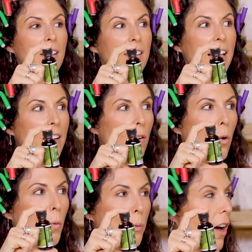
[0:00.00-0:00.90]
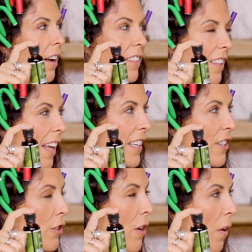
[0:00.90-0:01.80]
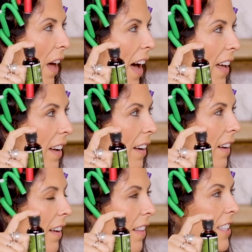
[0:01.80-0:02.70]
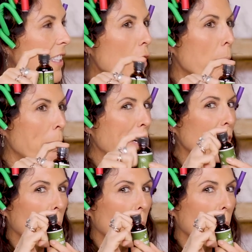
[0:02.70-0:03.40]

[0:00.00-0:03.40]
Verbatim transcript: like whole product line. Did you know that? This is their beard